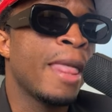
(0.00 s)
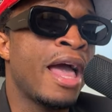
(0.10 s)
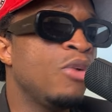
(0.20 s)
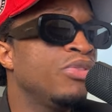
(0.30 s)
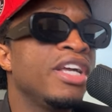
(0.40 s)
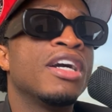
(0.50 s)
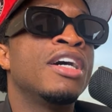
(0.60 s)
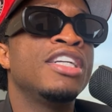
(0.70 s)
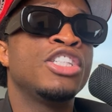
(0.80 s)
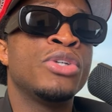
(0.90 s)
I don't think
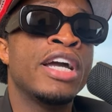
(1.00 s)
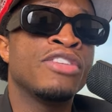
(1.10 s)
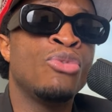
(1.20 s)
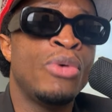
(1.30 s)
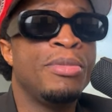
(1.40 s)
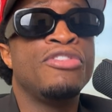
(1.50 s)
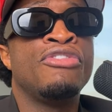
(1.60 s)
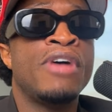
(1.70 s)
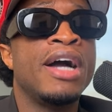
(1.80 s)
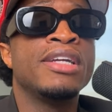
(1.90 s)
unattractive women
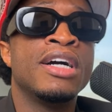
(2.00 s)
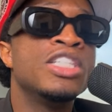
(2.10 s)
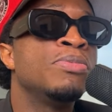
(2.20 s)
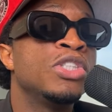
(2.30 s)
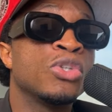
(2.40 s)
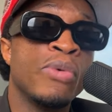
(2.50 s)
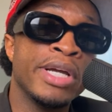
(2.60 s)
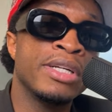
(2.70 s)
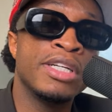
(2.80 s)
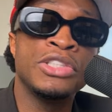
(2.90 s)
find husbands
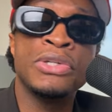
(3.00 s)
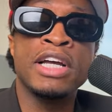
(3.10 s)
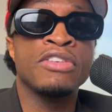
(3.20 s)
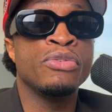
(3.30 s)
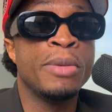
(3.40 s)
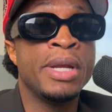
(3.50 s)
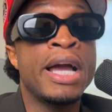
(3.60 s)
quicker than attractive women.